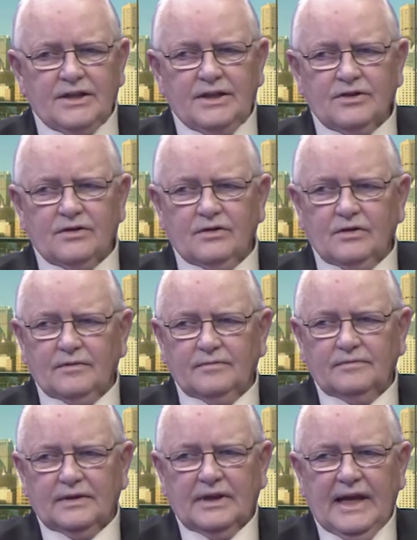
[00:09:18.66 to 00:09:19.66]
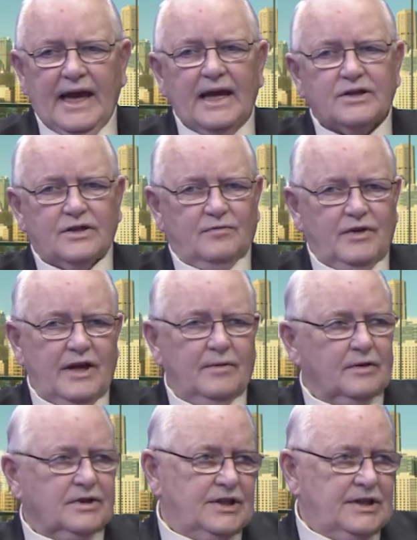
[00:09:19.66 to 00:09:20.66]
this girl has to be
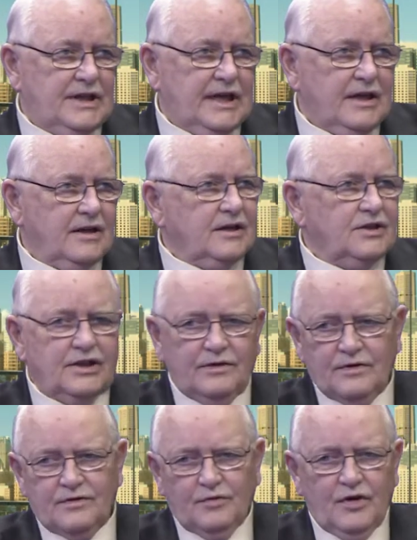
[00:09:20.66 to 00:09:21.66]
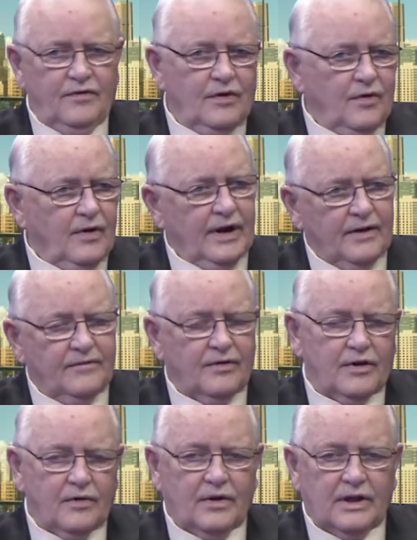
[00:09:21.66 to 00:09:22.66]
able to see because she was moving around
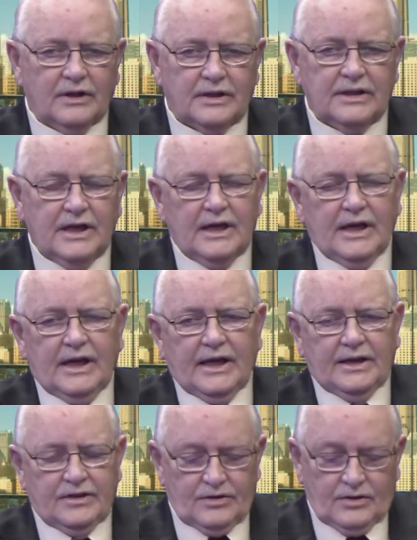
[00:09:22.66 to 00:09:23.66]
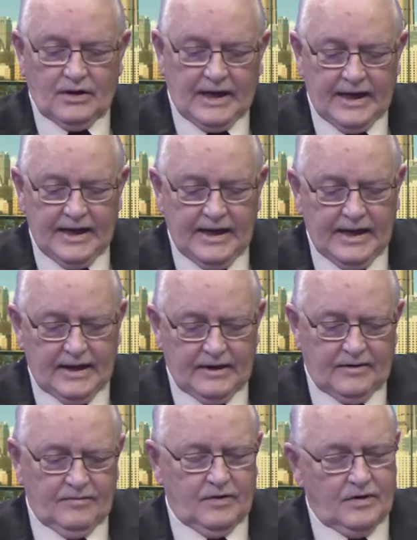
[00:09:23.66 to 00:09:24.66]
very well, and and so I
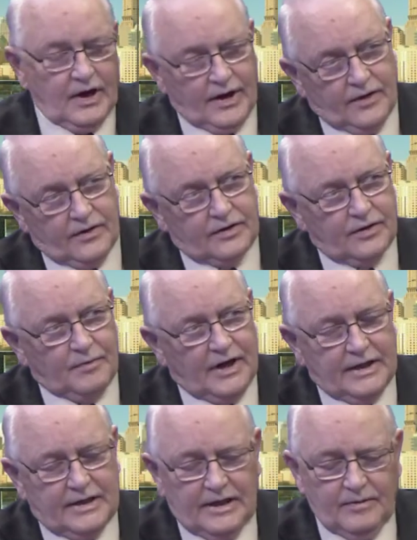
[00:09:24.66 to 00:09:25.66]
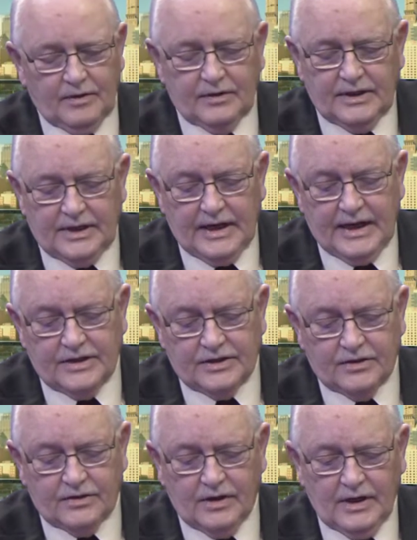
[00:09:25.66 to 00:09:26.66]
got her to my table and I
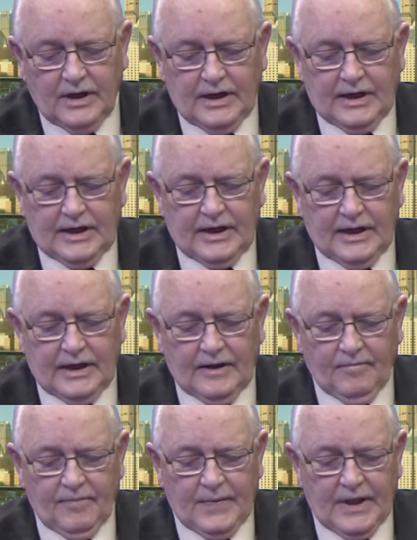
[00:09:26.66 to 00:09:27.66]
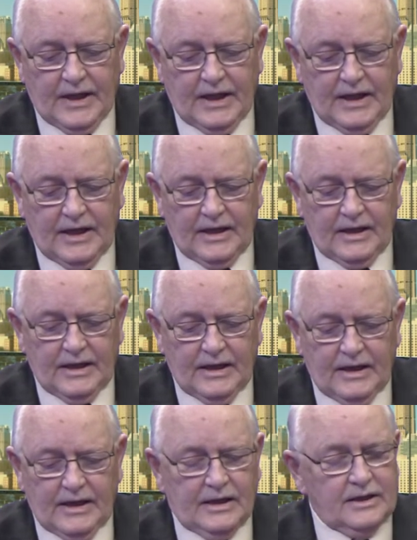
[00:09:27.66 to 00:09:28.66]
asked her. Um, uh,
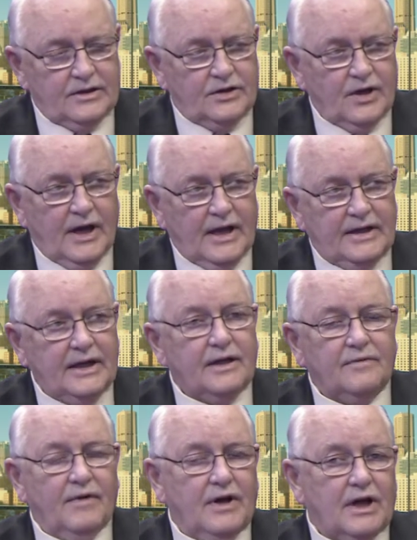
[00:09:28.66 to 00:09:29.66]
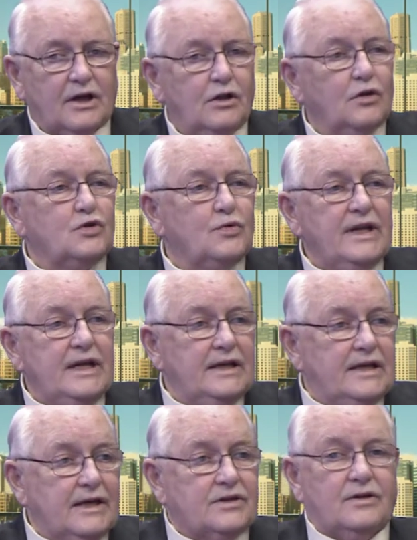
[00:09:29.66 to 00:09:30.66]
she, I did a, a, close reading
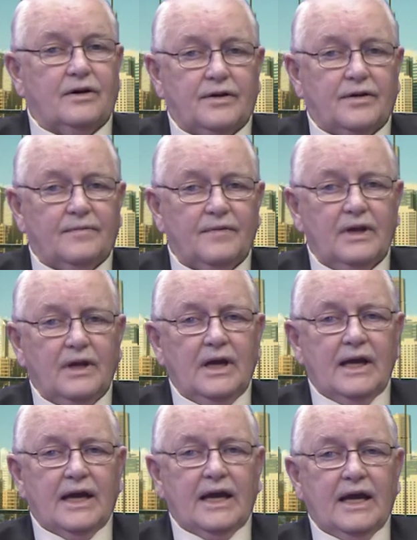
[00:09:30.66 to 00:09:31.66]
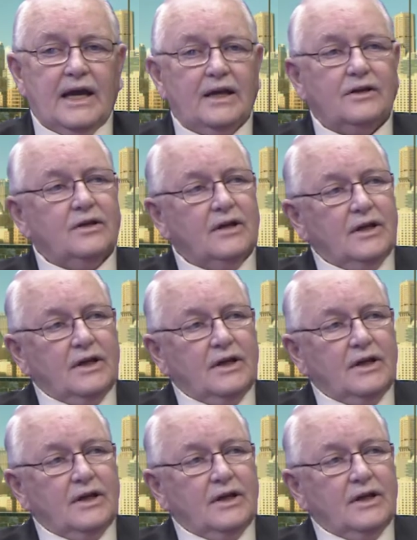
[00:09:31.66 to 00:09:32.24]
test on her, and